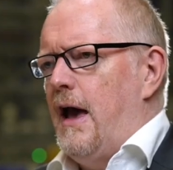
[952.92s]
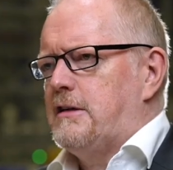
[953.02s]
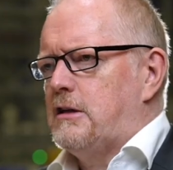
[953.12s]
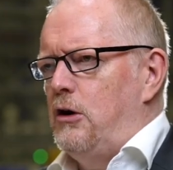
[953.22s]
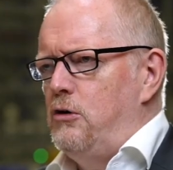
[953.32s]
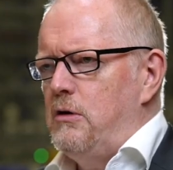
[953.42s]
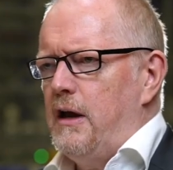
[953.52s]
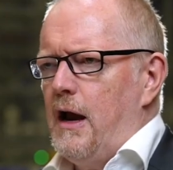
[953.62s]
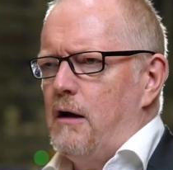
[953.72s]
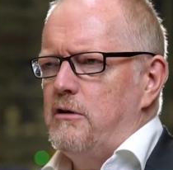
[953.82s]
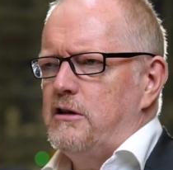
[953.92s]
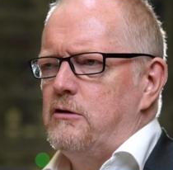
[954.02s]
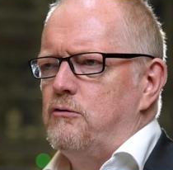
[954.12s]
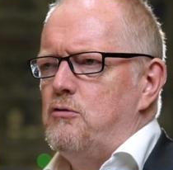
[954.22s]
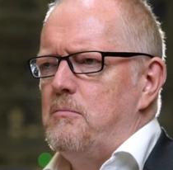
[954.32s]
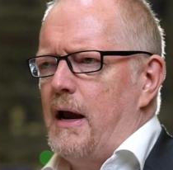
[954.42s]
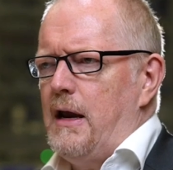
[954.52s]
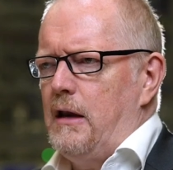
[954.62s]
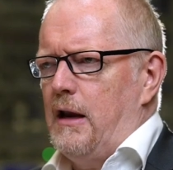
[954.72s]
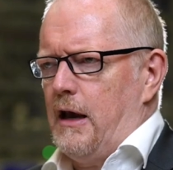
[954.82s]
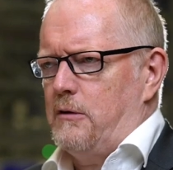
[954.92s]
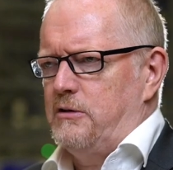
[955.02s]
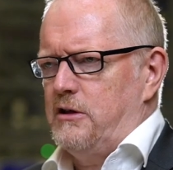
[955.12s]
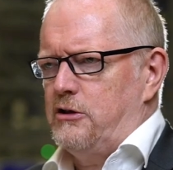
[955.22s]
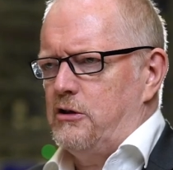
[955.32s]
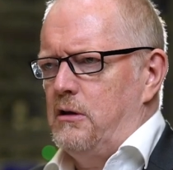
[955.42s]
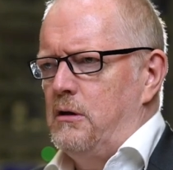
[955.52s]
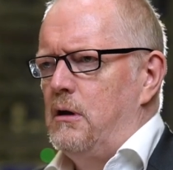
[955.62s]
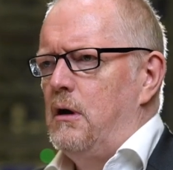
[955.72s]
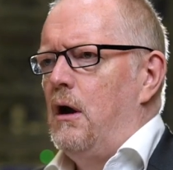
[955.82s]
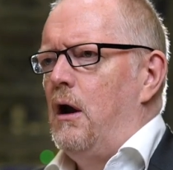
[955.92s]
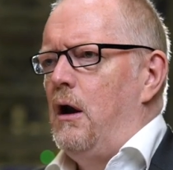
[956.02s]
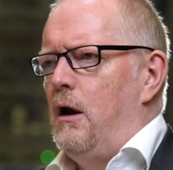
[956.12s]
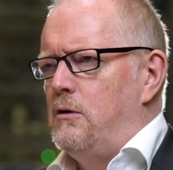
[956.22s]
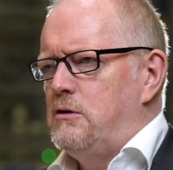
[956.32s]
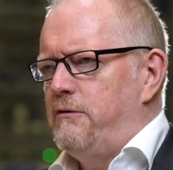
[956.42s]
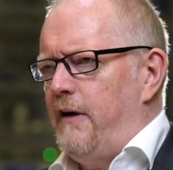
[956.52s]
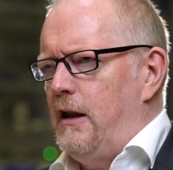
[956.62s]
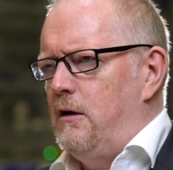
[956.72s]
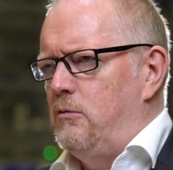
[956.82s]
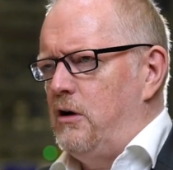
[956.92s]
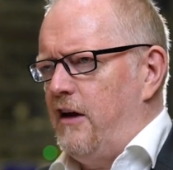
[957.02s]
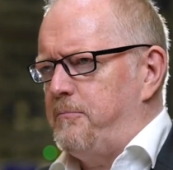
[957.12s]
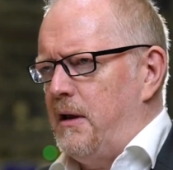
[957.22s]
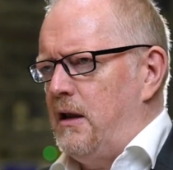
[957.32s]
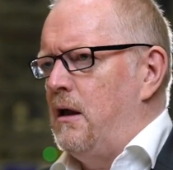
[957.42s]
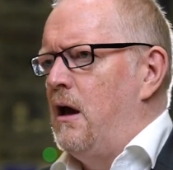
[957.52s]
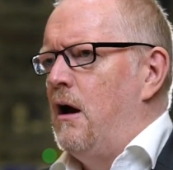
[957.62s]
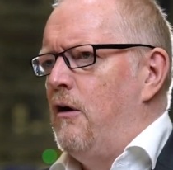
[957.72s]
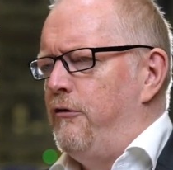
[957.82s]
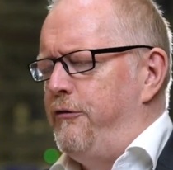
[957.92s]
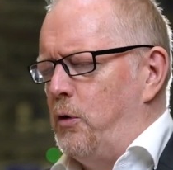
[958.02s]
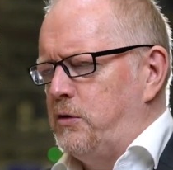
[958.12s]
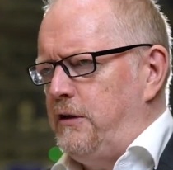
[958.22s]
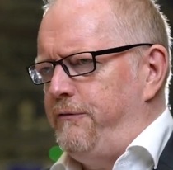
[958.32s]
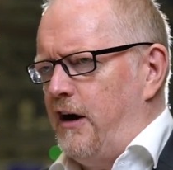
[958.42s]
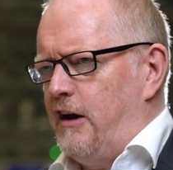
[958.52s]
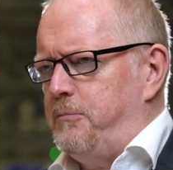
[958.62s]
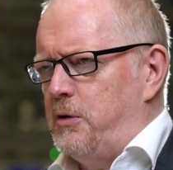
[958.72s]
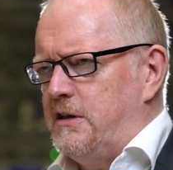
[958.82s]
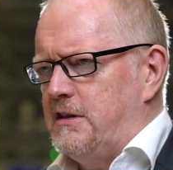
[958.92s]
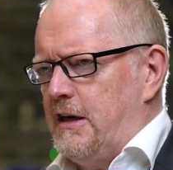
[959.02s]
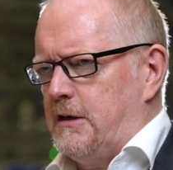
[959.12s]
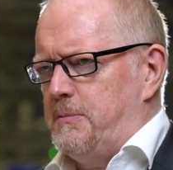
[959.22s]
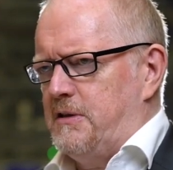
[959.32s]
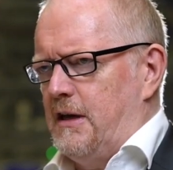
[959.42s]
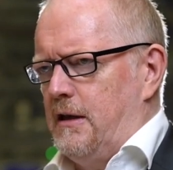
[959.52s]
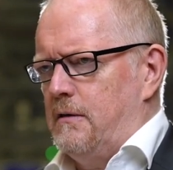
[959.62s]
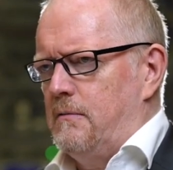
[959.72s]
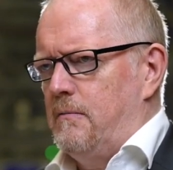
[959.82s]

Excluding our recent Romanian acquisition, loan-to-value would have been 45.6%.